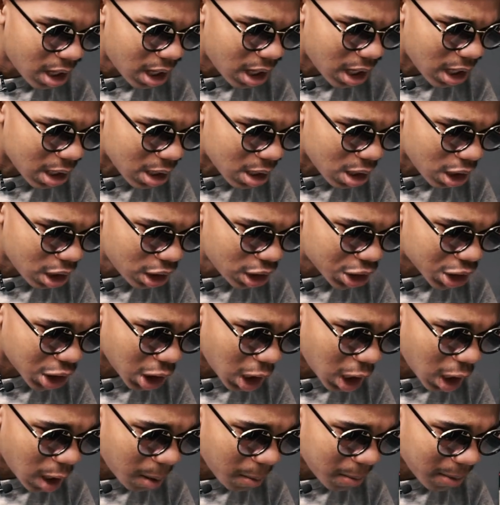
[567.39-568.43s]
Is your
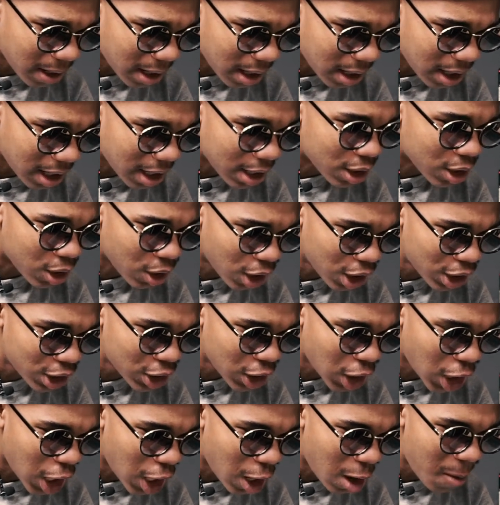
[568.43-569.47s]
job
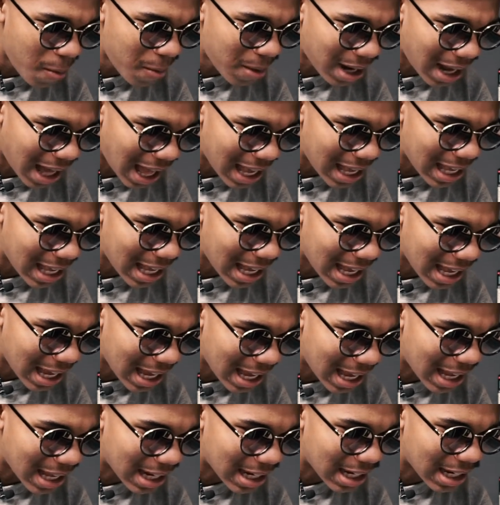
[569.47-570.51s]
like
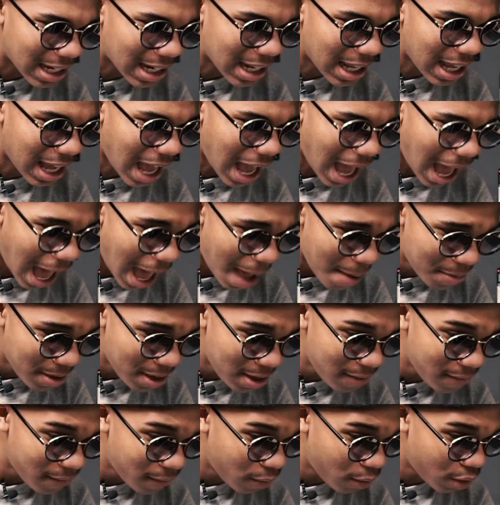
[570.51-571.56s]
an
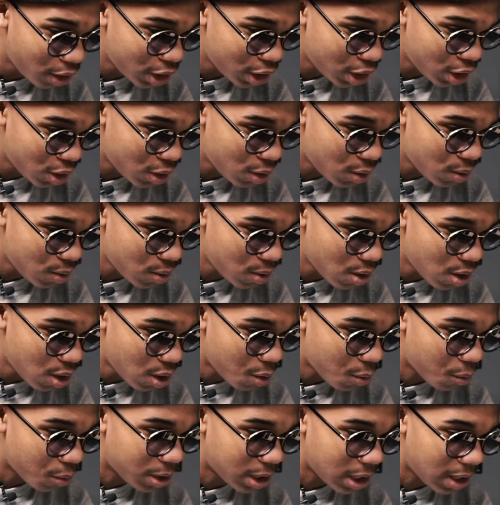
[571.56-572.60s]
hobby for you
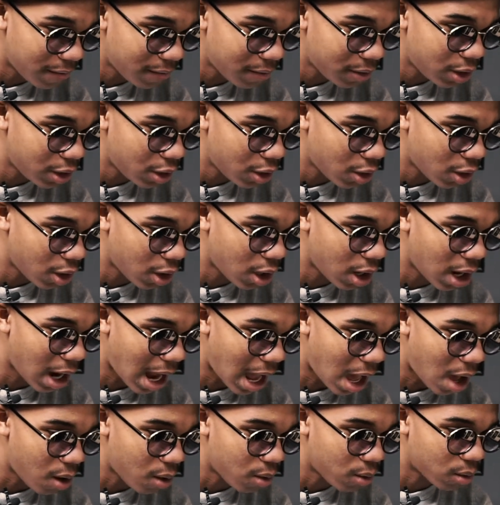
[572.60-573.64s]
whenever you're
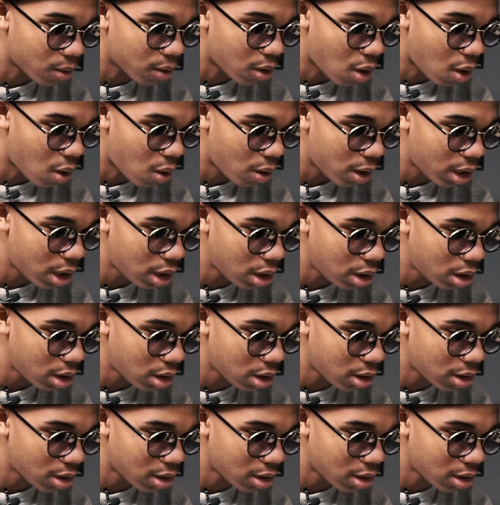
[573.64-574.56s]
outgoing?